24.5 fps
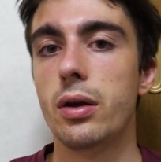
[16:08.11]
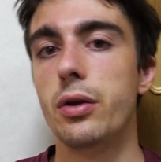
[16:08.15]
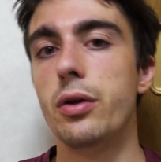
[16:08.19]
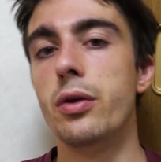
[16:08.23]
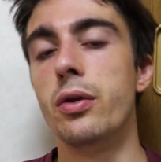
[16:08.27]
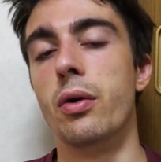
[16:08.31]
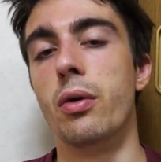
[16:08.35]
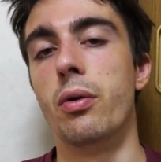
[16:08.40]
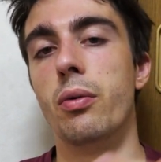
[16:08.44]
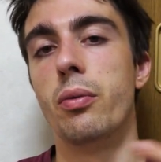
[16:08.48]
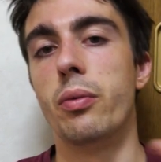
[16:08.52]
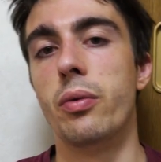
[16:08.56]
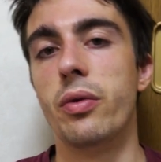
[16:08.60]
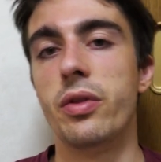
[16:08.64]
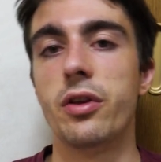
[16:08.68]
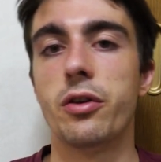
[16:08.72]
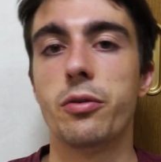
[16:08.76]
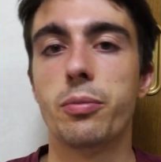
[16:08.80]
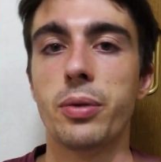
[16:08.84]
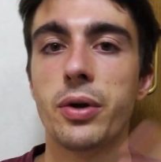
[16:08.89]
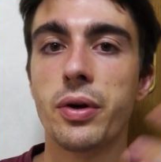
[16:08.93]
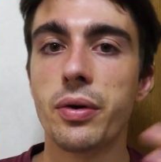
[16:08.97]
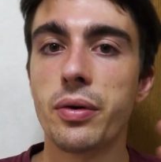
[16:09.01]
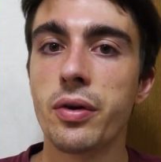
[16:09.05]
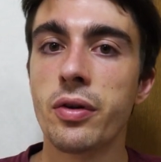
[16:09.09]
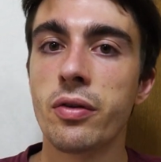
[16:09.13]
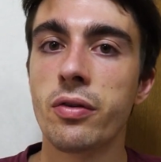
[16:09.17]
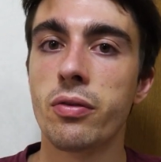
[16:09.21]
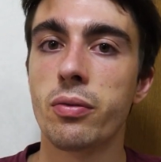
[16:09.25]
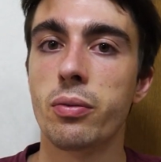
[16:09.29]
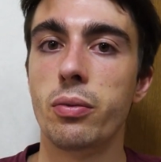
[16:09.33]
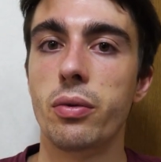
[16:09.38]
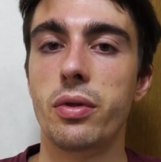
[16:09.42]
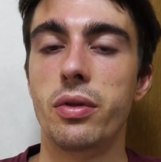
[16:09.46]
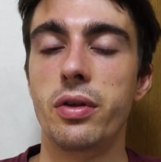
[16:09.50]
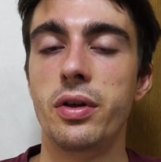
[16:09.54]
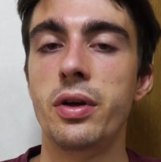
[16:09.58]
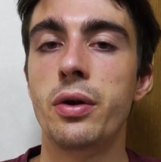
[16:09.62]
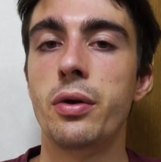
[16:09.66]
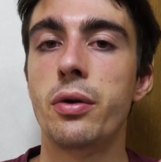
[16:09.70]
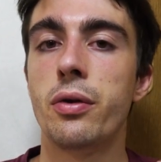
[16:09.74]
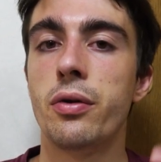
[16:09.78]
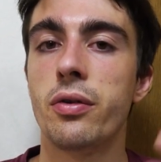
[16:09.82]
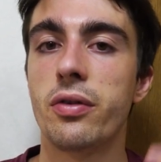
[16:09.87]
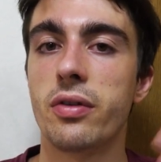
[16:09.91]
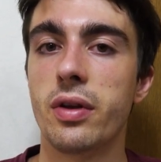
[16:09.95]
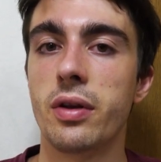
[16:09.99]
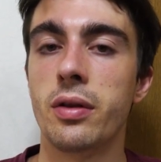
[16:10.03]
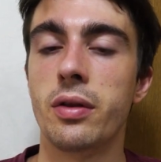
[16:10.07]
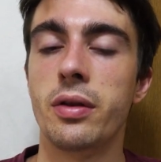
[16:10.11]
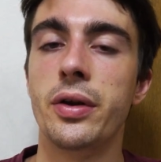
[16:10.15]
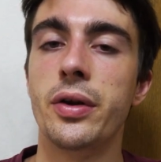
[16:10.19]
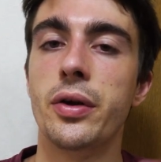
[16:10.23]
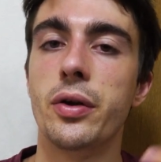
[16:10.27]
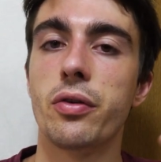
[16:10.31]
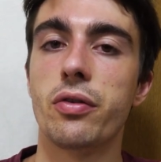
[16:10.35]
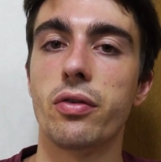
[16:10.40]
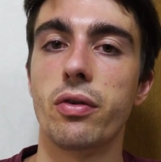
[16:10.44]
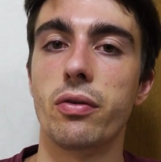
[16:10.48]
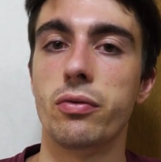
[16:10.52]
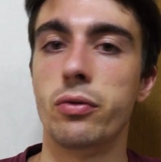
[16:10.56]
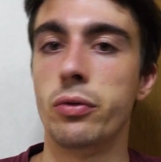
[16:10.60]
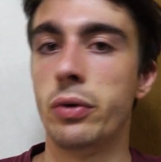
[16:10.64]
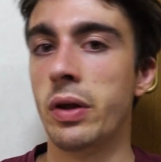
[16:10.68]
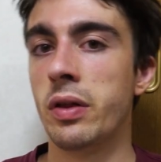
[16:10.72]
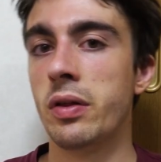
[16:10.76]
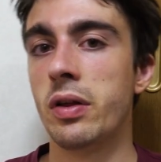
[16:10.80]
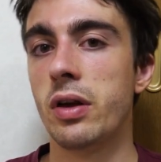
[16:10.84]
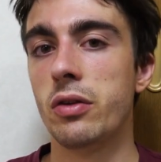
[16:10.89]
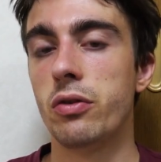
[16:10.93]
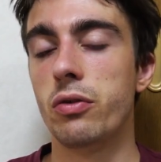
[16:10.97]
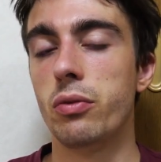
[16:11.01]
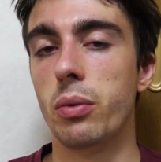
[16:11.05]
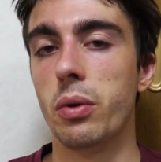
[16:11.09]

experience, with years and years of doing that,